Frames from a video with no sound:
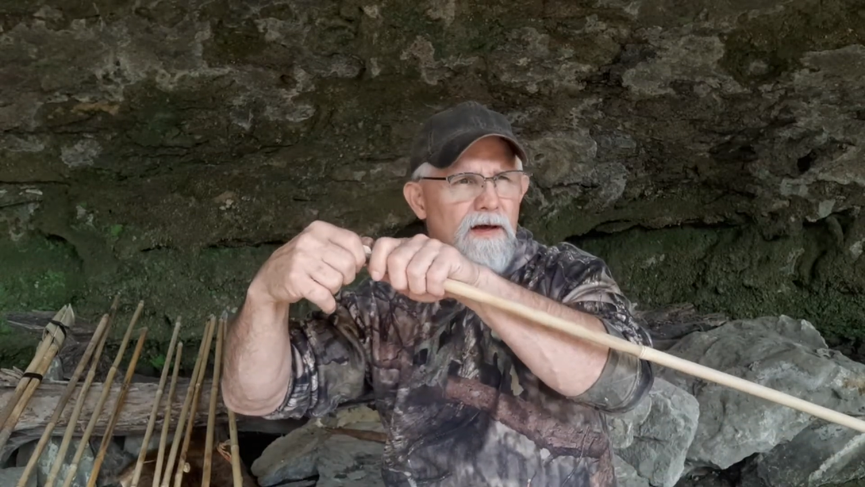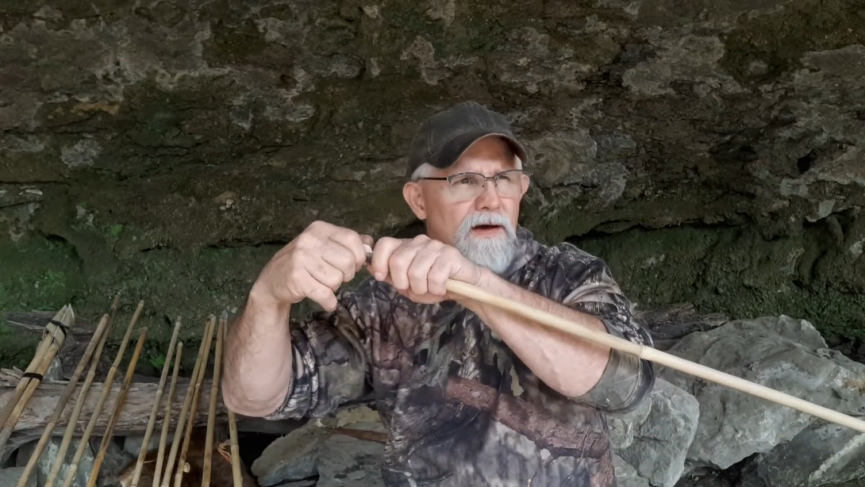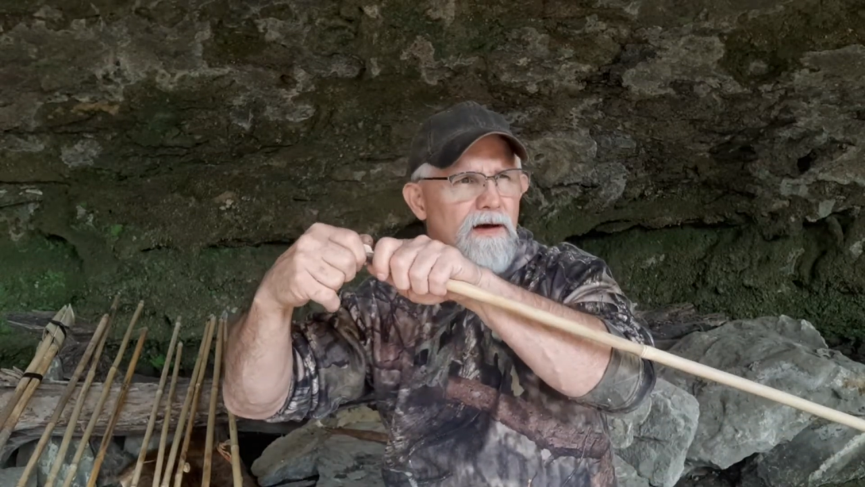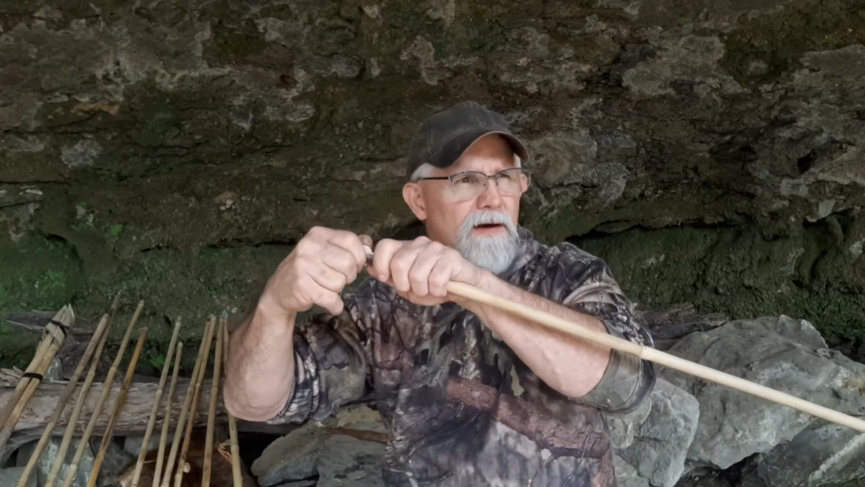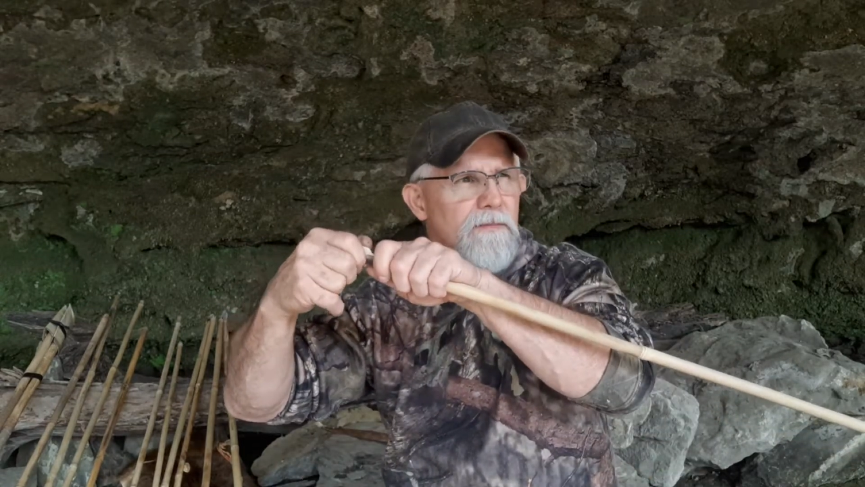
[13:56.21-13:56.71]

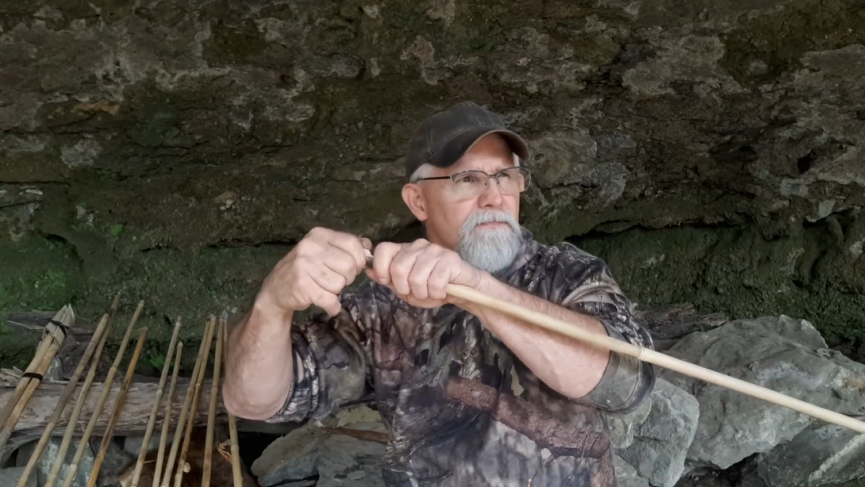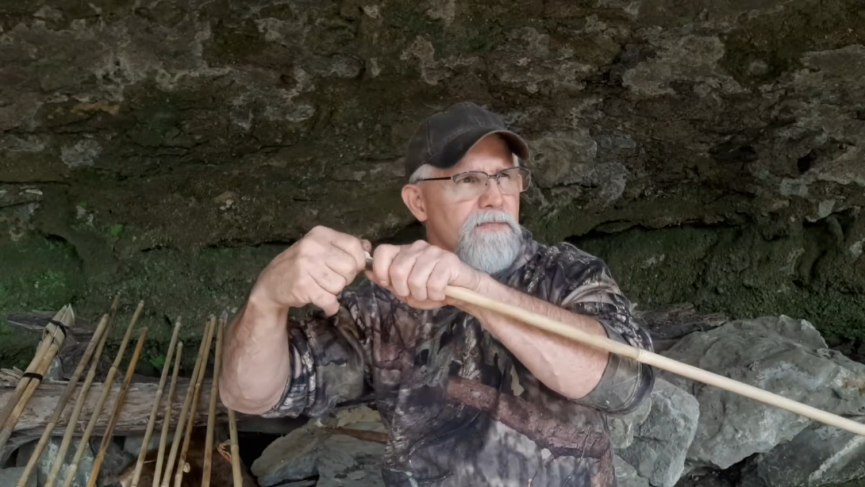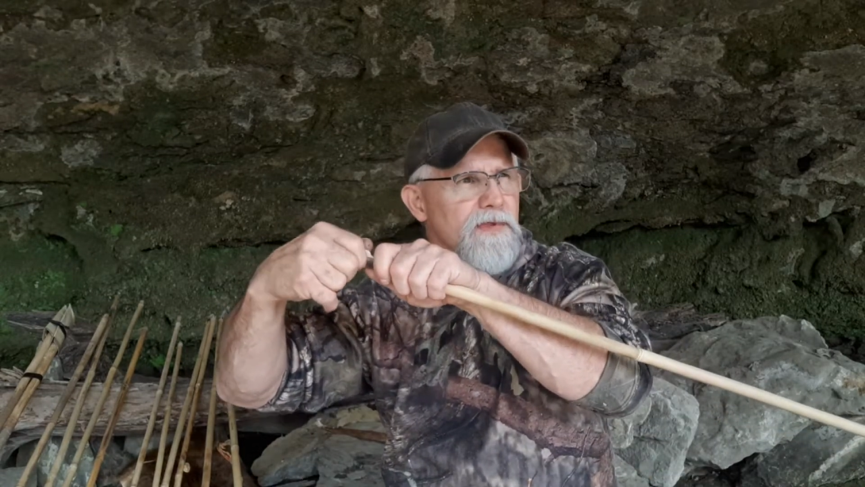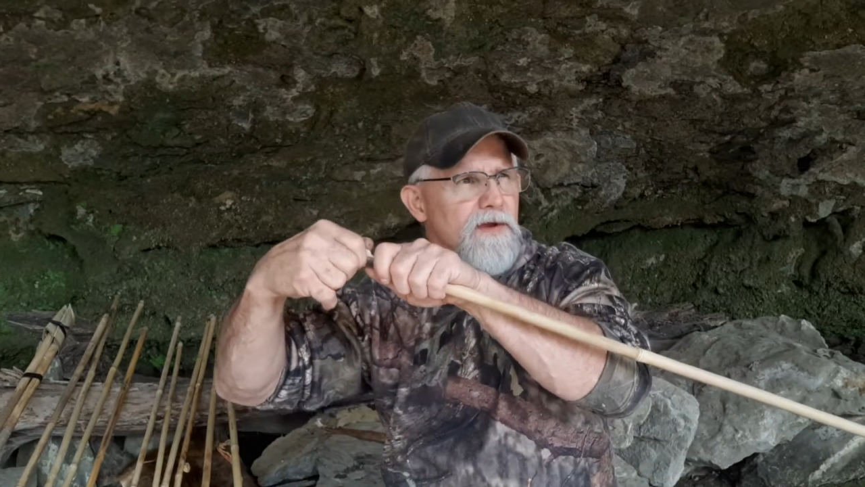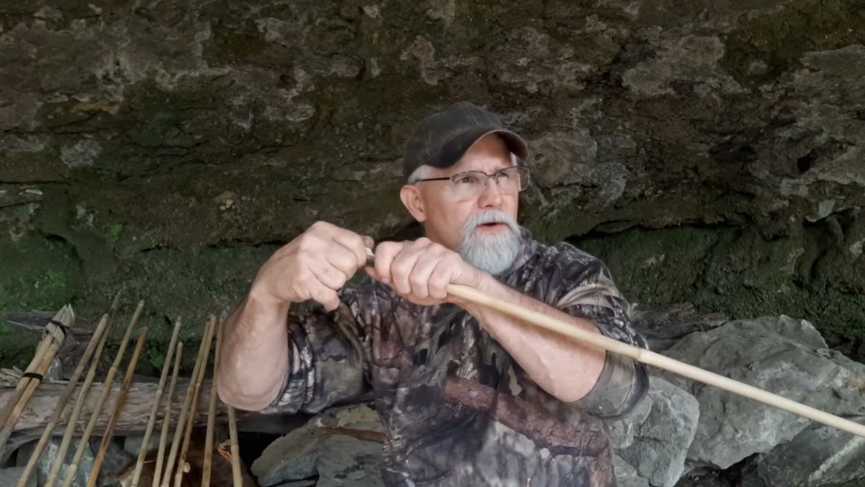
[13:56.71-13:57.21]
uh,
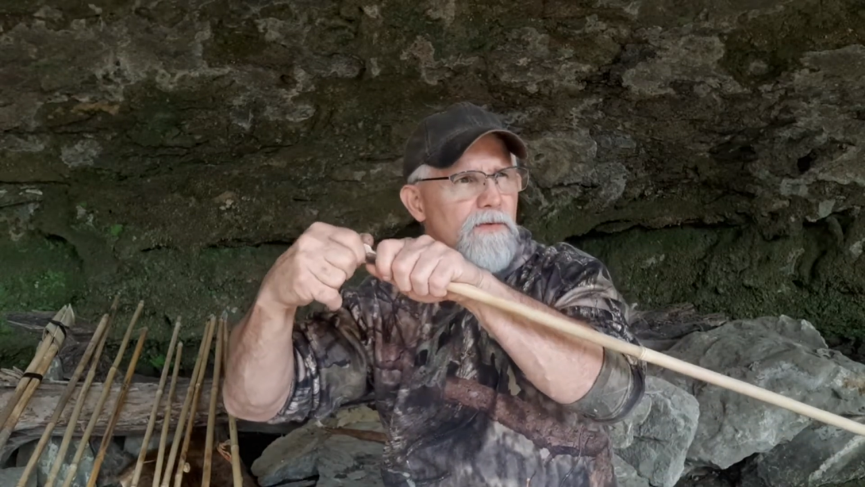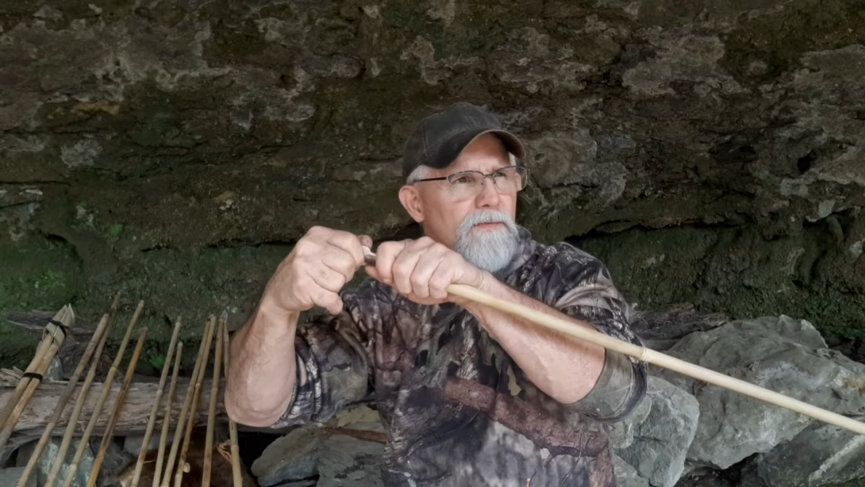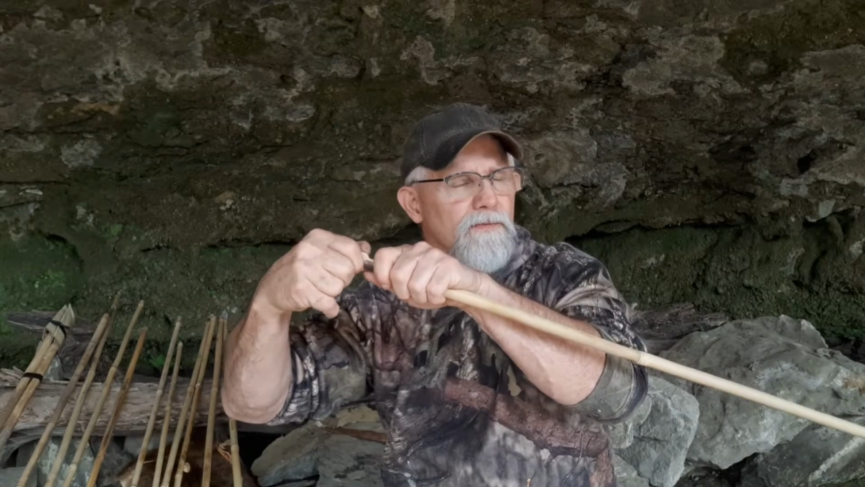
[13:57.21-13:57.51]
you know,